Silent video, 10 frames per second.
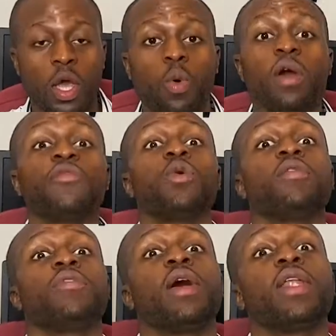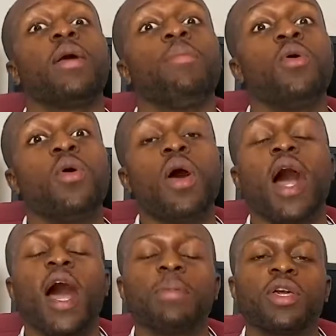Well, if you want to find out more,
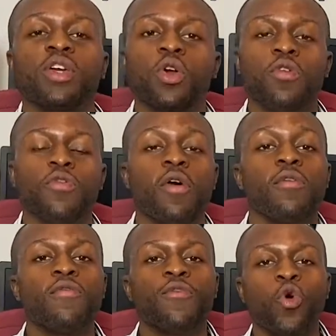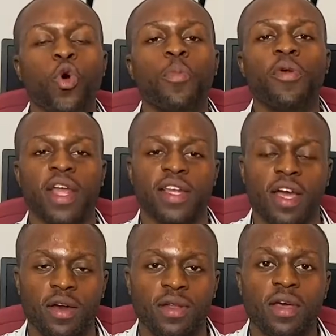I'm going to go through a full
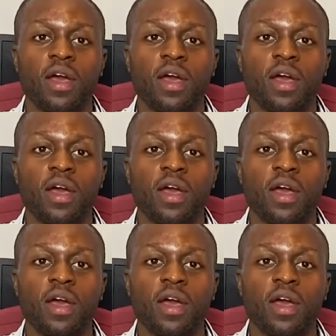breakdown